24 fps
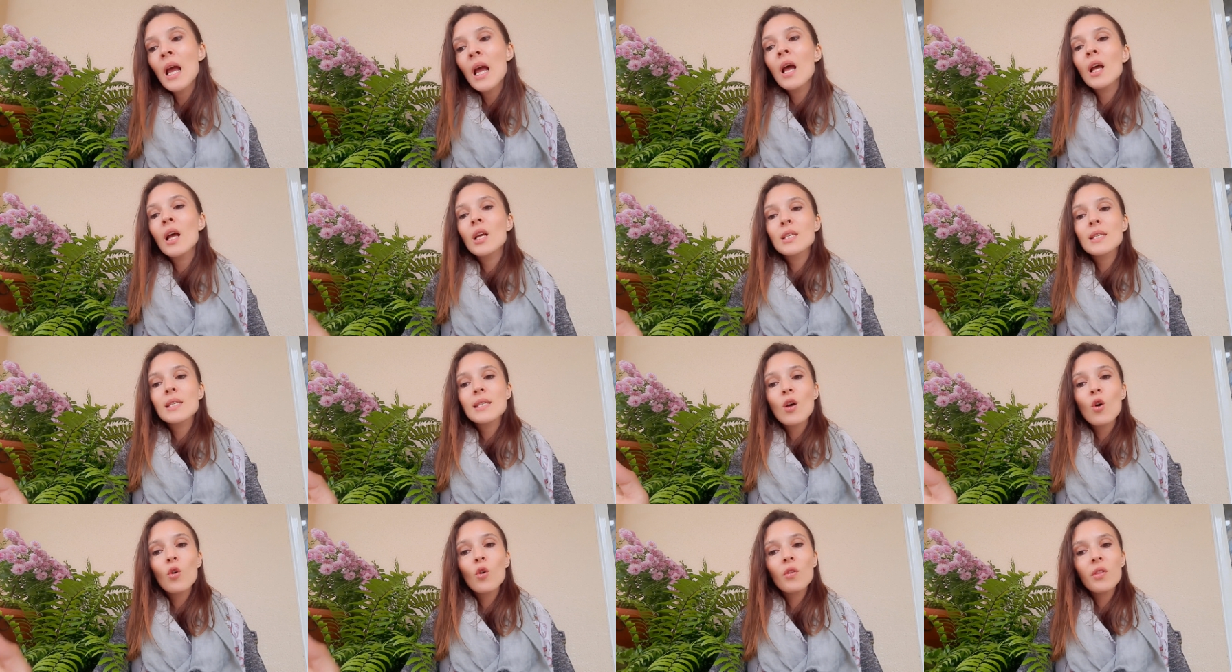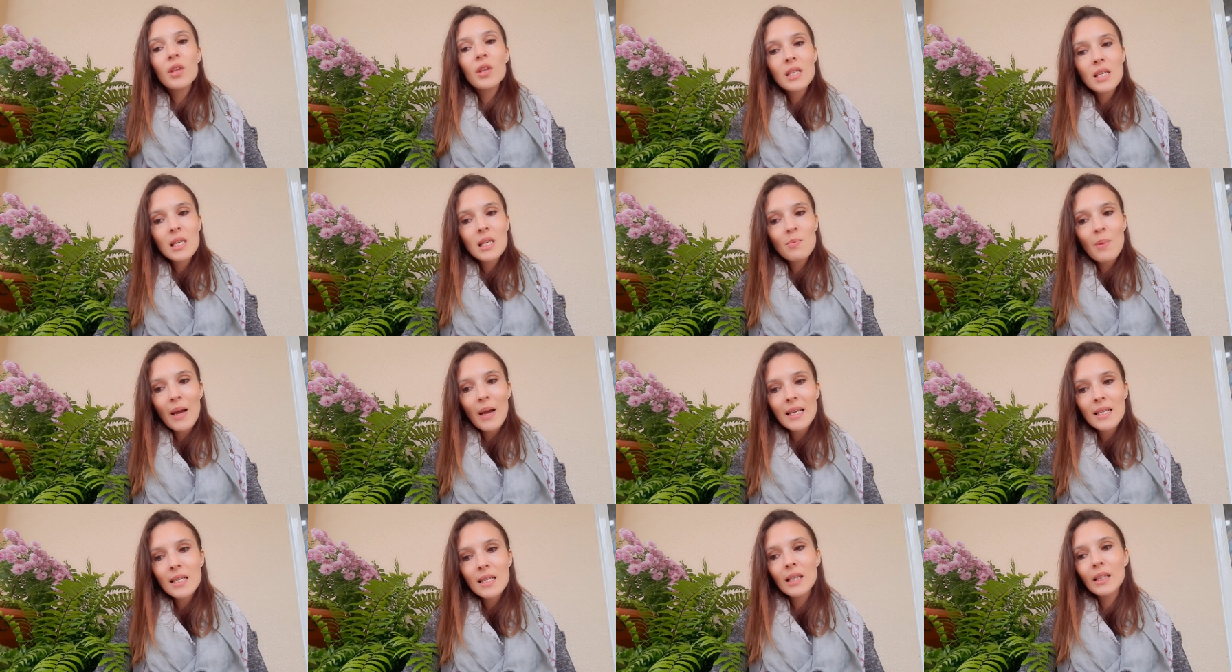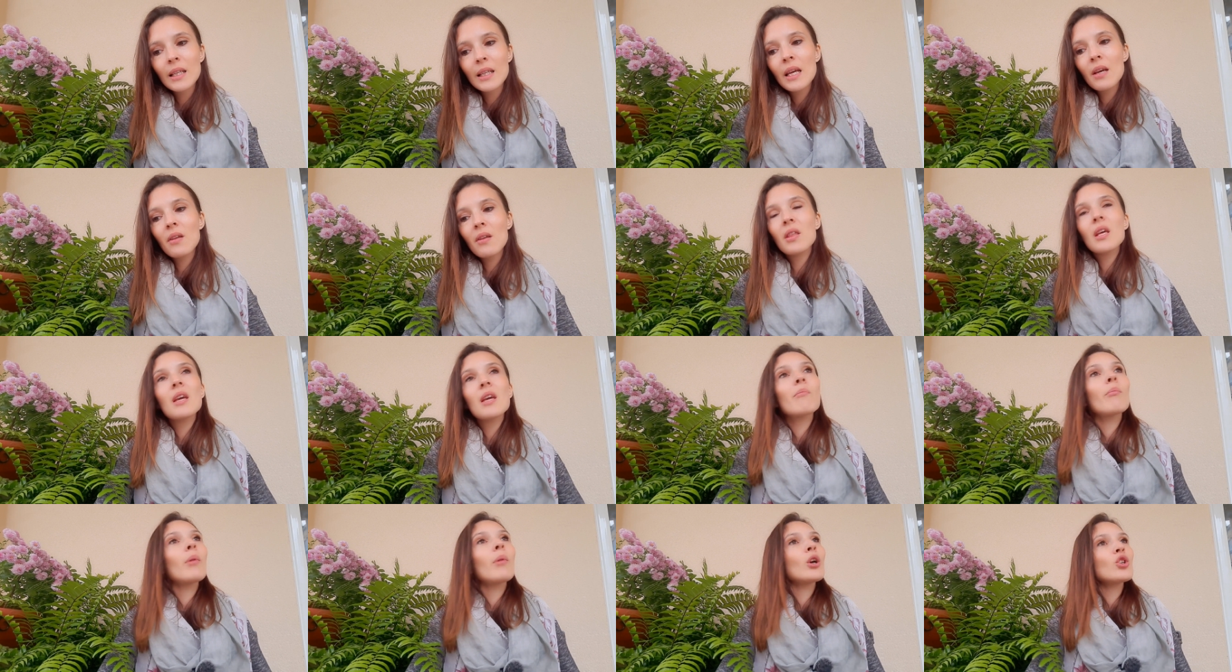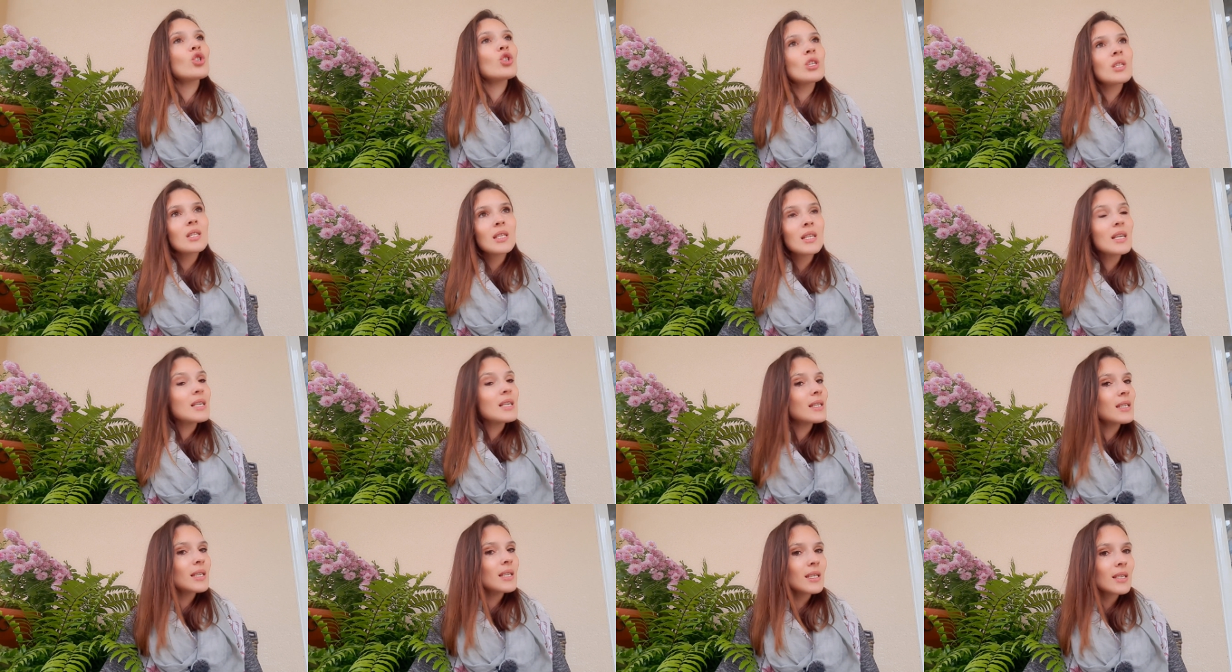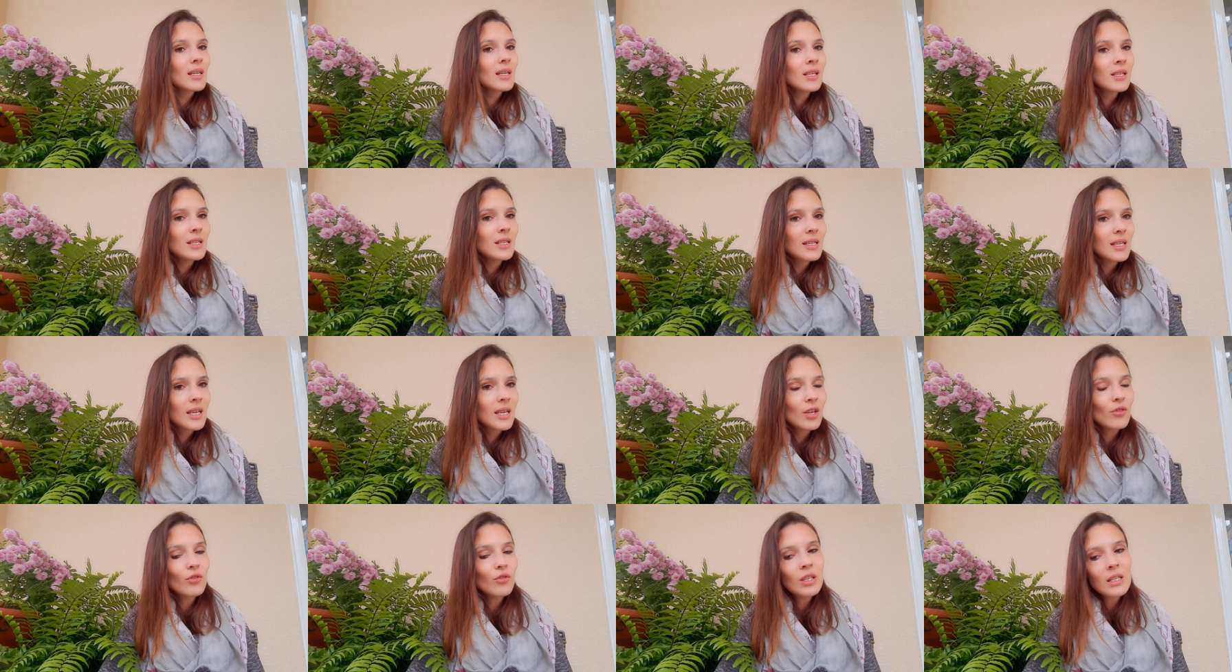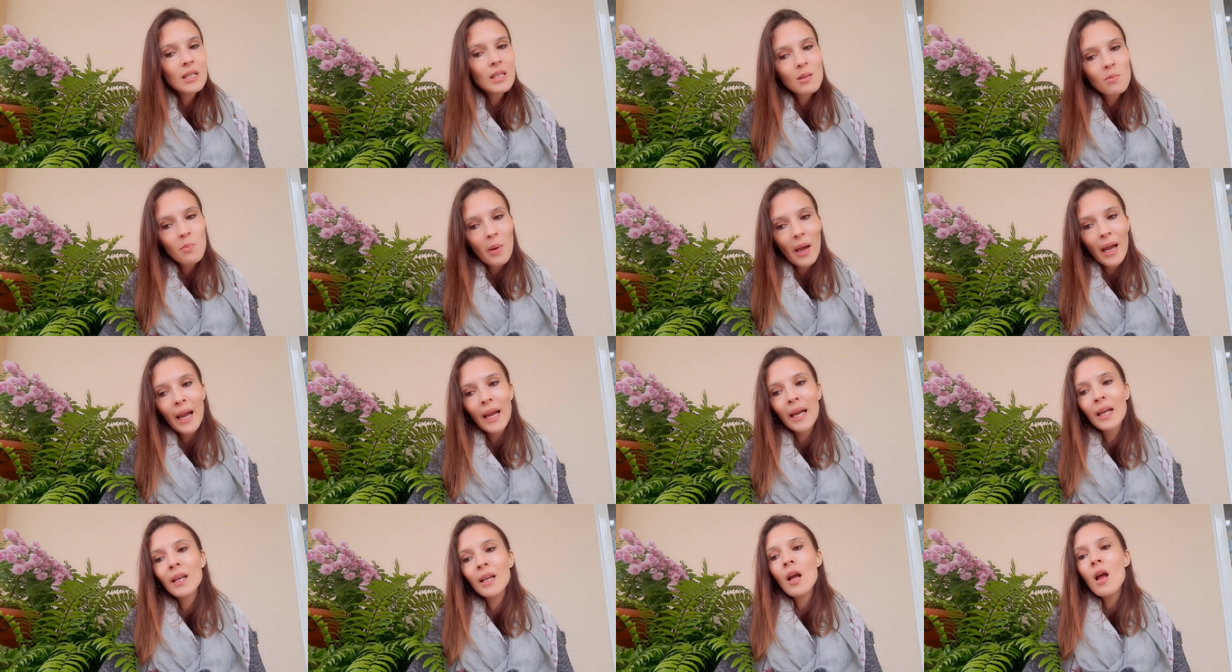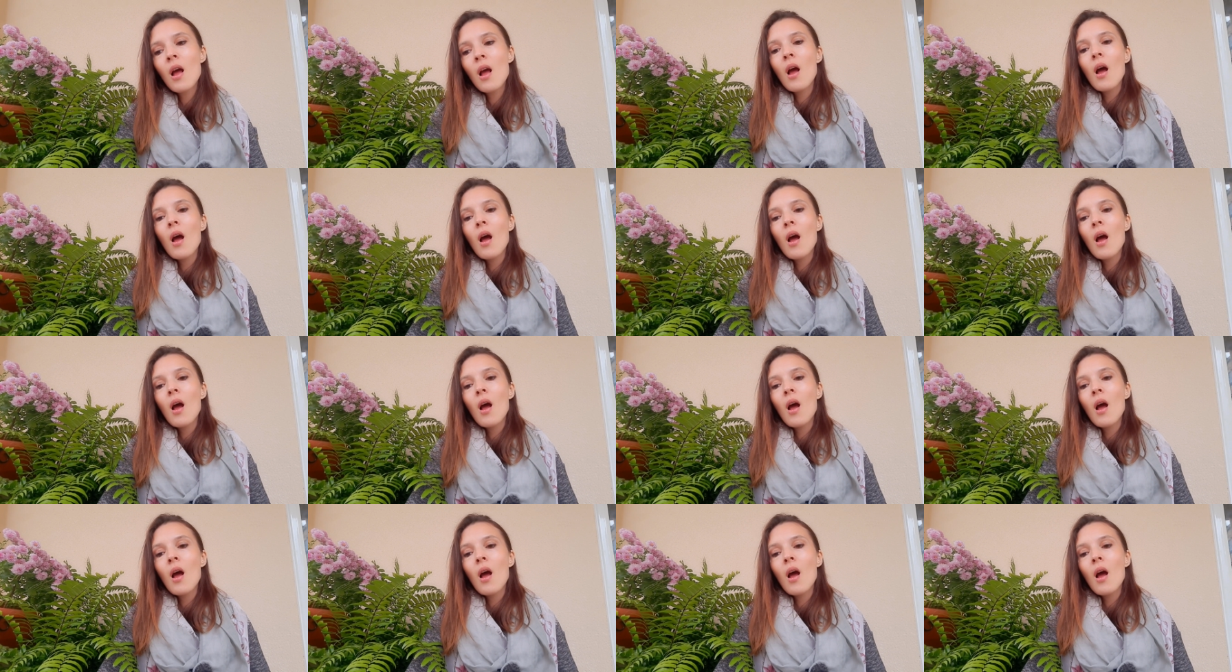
So this is basically the emergency assistance here in Spain.